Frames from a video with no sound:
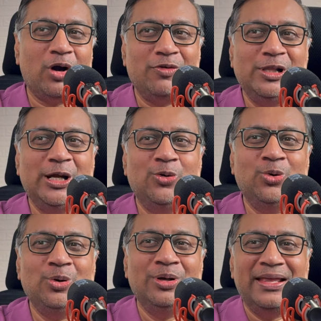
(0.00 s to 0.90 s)
will they
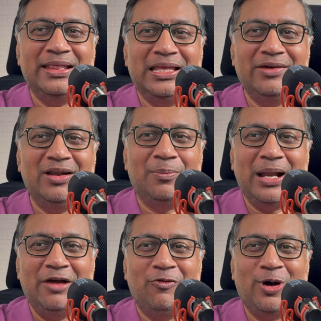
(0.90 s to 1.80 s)
do? They will
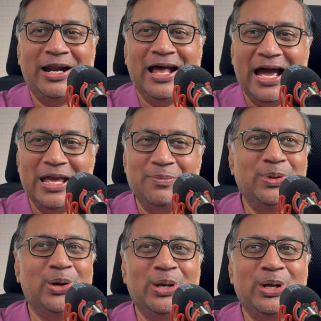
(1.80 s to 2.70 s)
apply for an
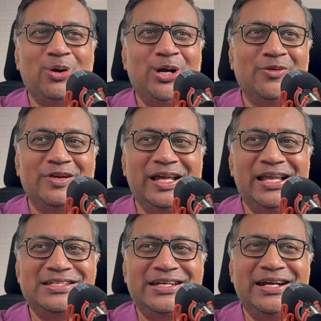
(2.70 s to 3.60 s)
IPO equivalent of real
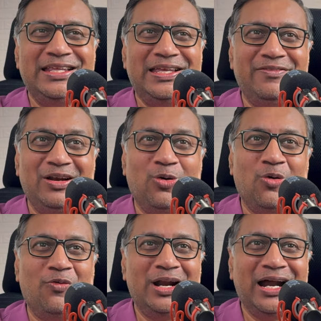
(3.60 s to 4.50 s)
estate. They will go
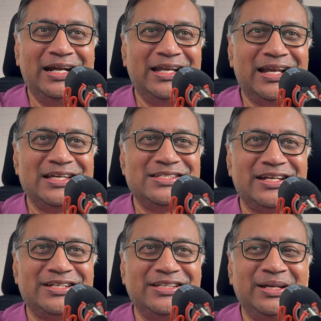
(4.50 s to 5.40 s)
for under
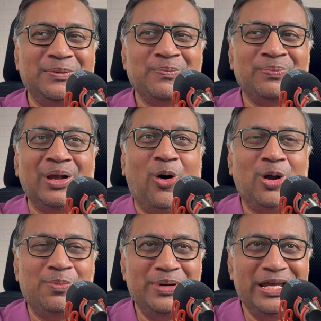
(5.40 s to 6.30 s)
construction
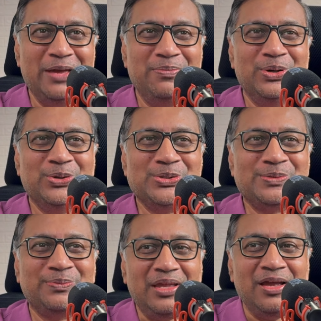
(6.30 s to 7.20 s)
or pre-IPOs,
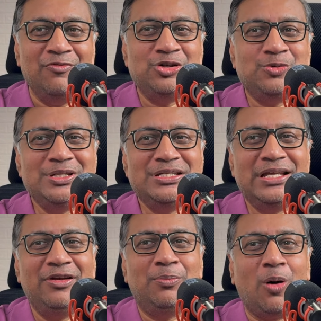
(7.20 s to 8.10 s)
which means they
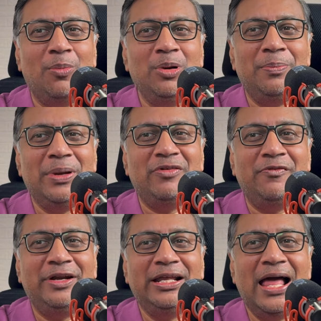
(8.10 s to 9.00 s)
will probably pay
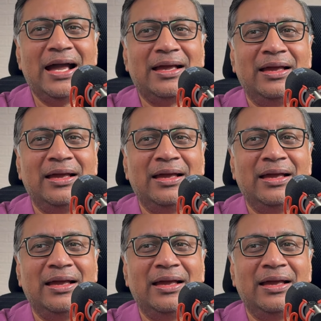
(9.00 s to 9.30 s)
50 lakh.